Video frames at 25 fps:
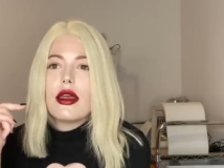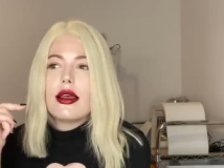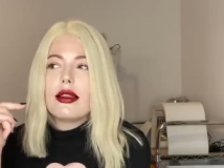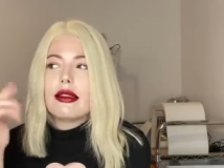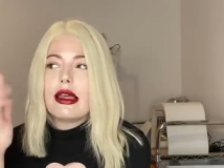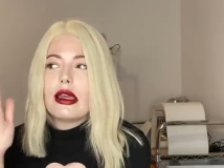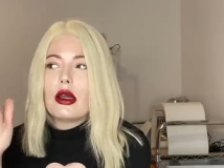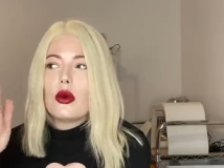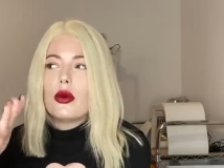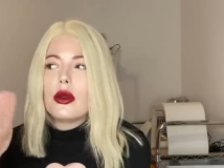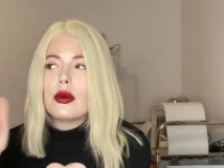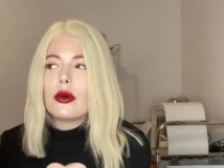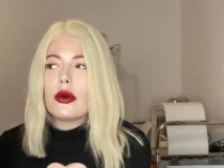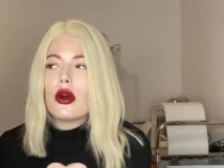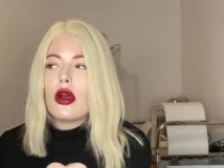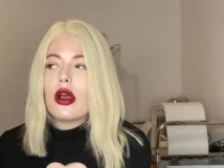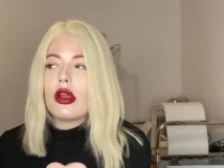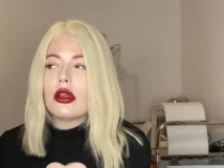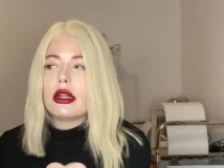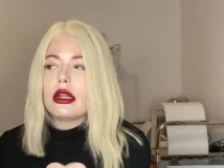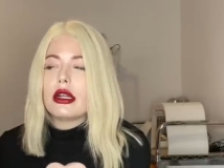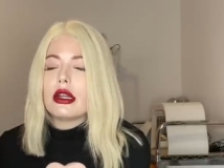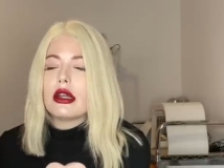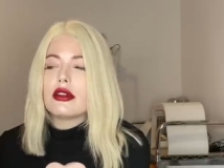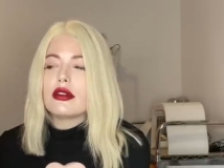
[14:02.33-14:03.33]
Like we were all
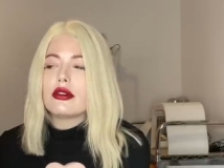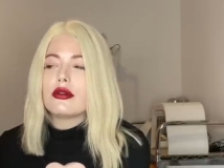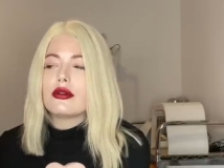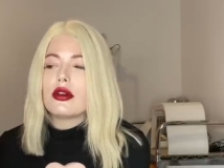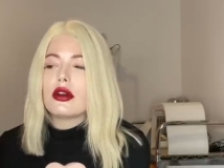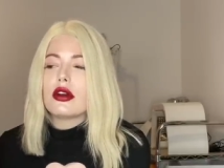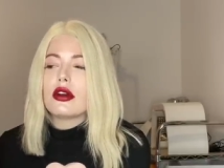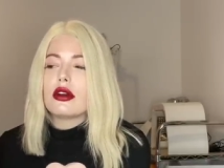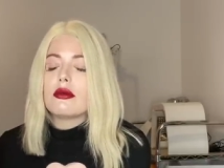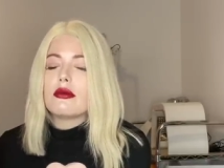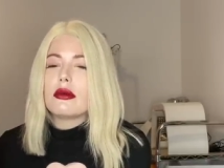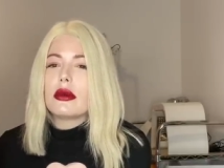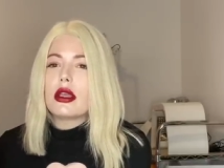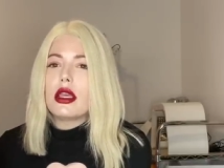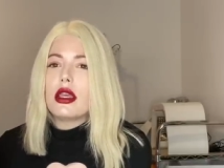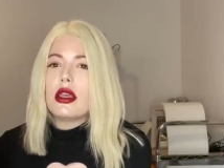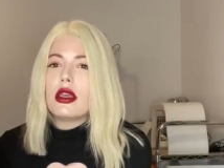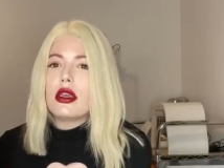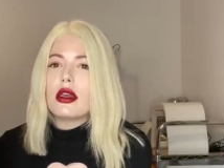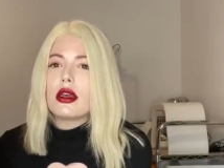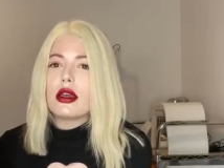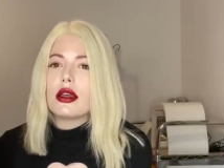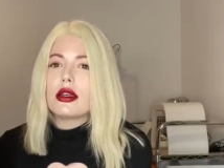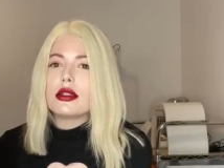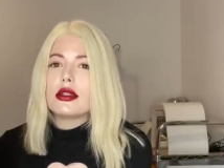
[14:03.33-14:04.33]
in another room
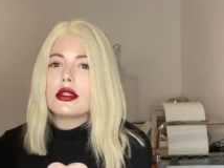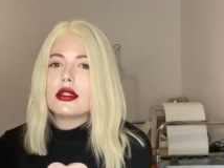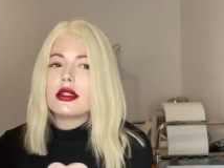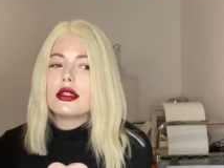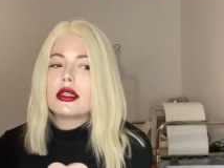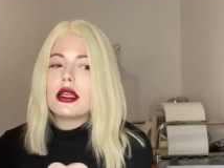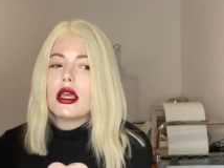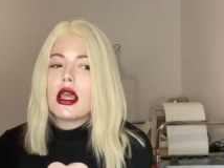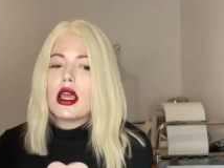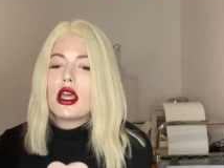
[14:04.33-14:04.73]
and